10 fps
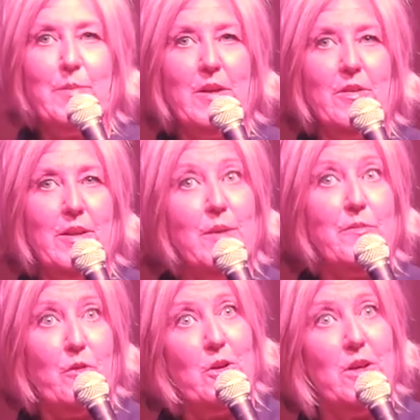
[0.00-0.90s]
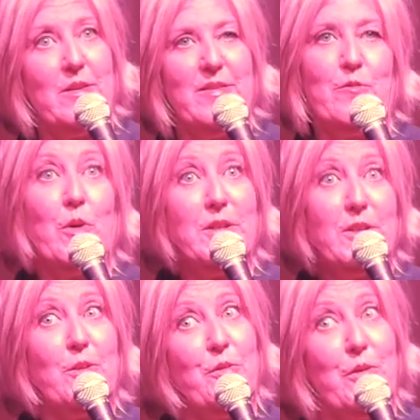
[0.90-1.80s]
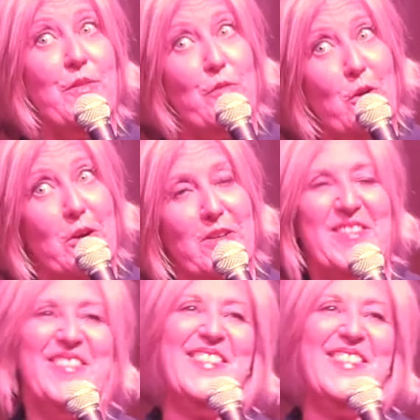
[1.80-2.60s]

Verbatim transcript: Aaron, I'm four. One, two, three, four.